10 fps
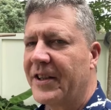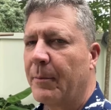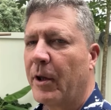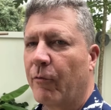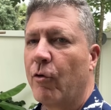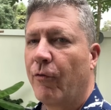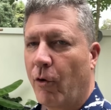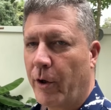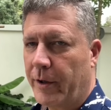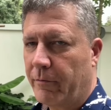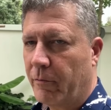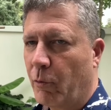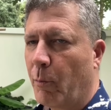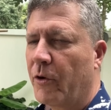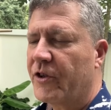some of the roof on.
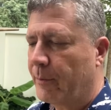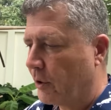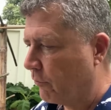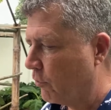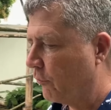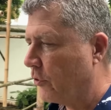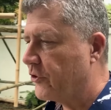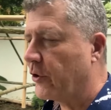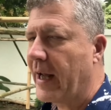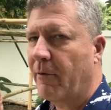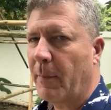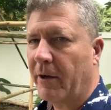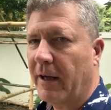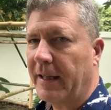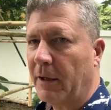We'll put some of the roof on so you have a
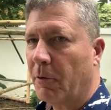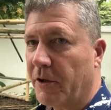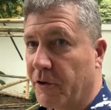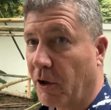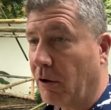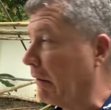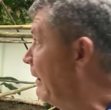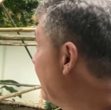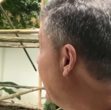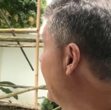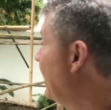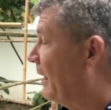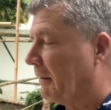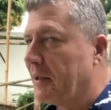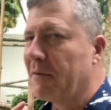better idea what it's going to look like.
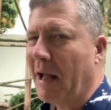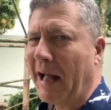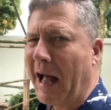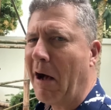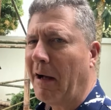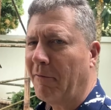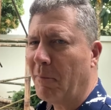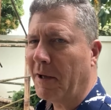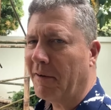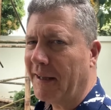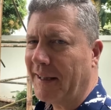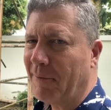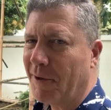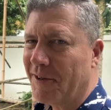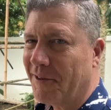At least I'll have a better idea
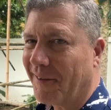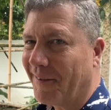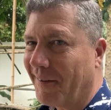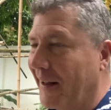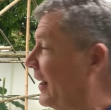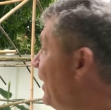what it's going to look like.